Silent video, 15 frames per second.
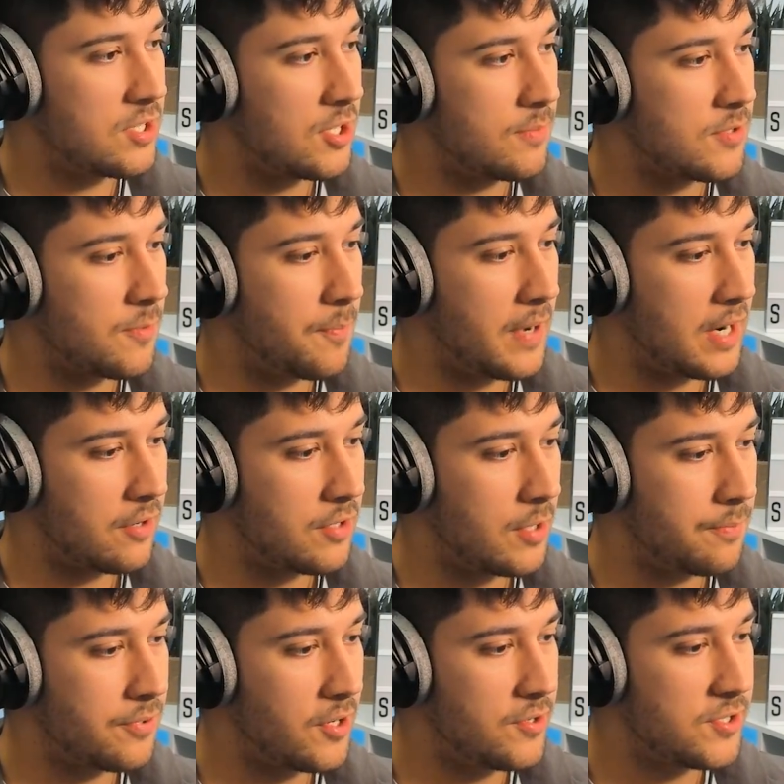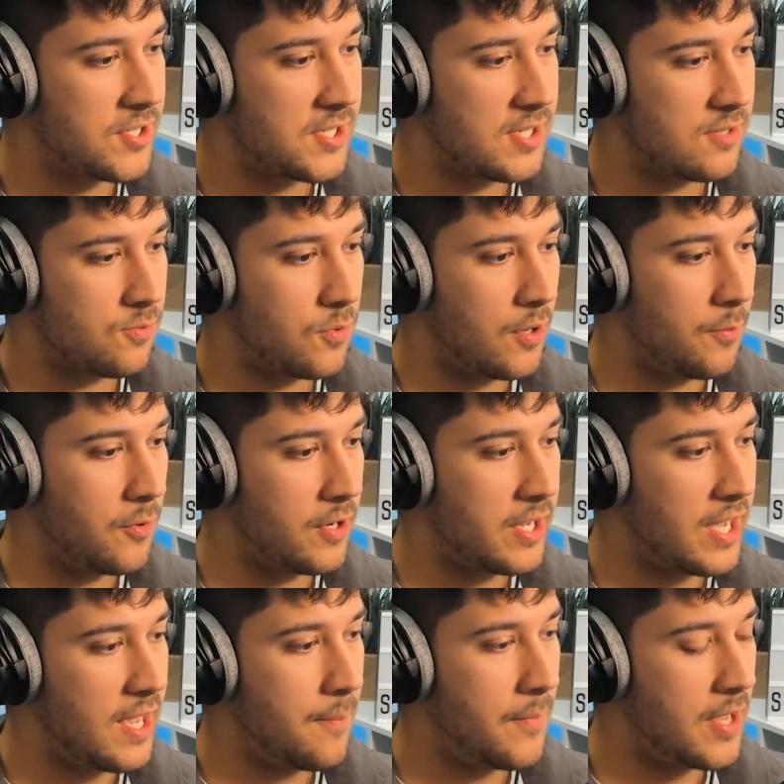terms of background processes while we're
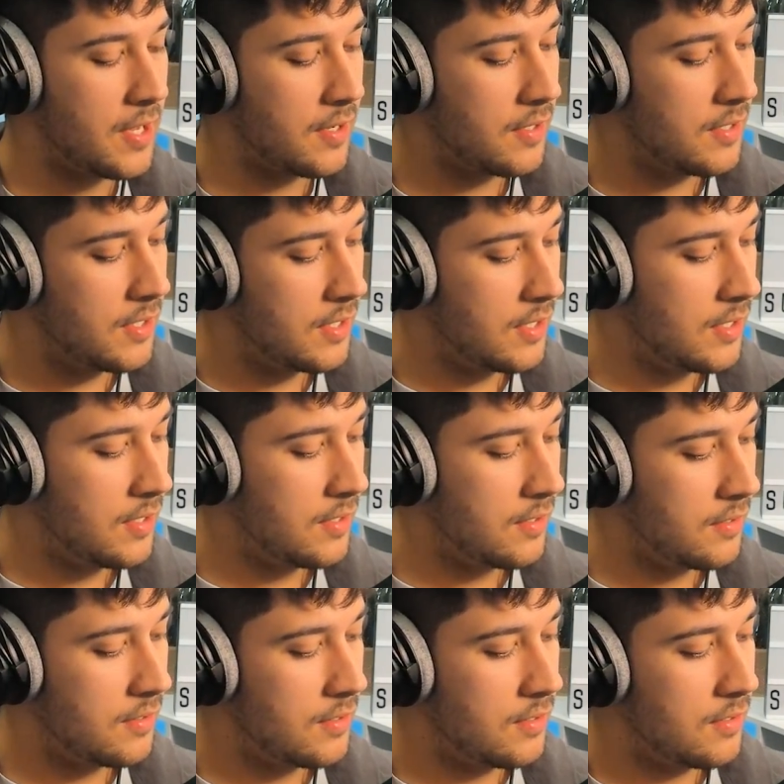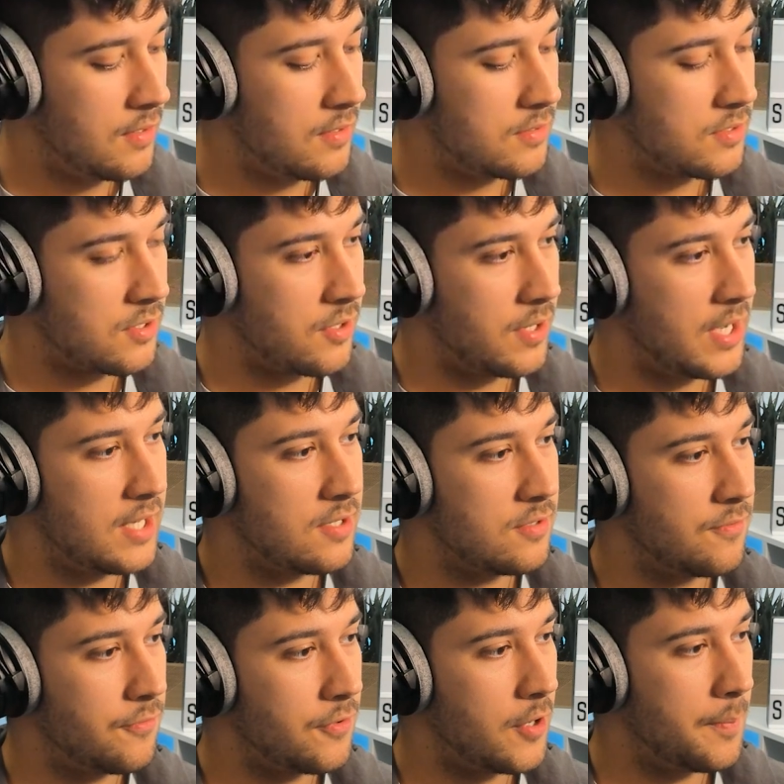gaming, let's go ahead
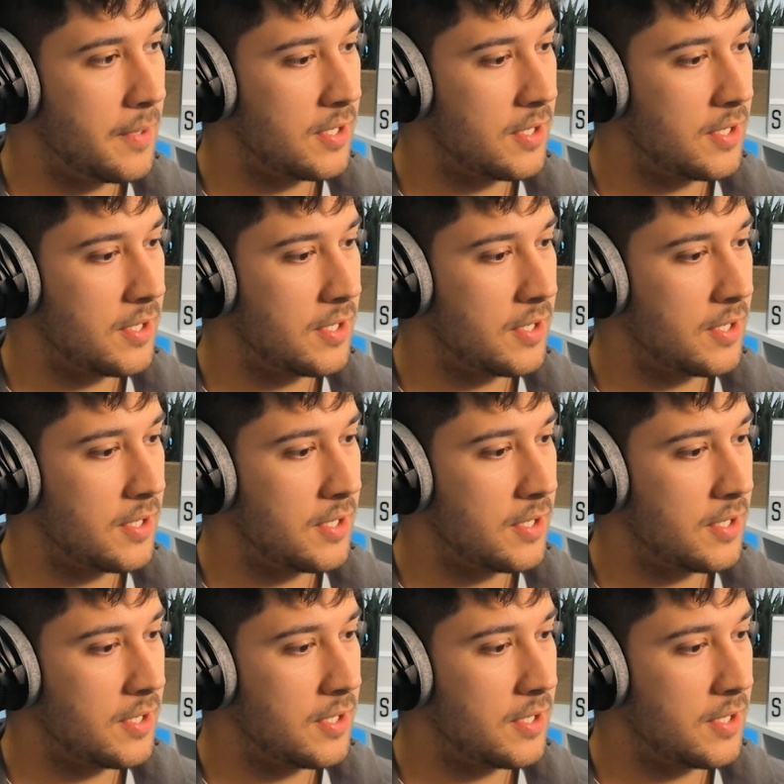and throw up